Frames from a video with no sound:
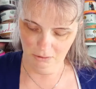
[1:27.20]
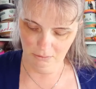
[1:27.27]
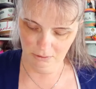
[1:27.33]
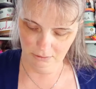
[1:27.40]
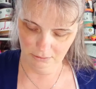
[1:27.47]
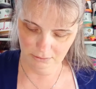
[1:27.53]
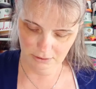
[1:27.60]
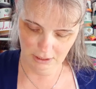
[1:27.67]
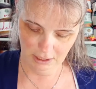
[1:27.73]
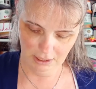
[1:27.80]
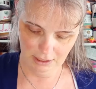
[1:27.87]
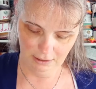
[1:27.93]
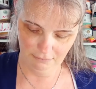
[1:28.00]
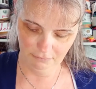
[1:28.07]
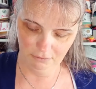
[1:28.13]
We also
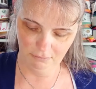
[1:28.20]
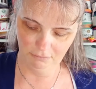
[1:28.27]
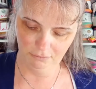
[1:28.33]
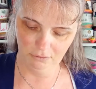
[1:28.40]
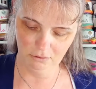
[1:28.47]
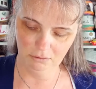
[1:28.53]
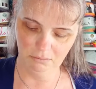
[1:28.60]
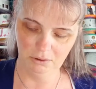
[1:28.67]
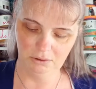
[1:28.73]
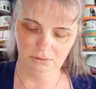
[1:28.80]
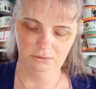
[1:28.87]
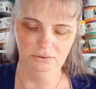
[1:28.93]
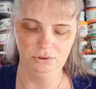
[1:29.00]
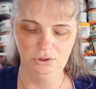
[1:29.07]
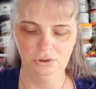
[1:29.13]
have 4
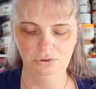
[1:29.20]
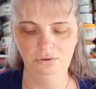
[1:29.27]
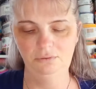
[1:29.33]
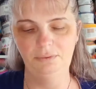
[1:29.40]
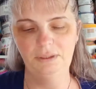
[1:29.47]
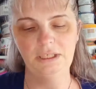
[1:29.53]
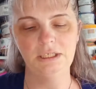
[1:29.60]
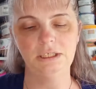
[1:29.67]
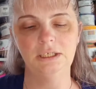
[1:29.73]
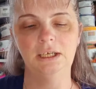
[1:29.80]
balls, 2 of each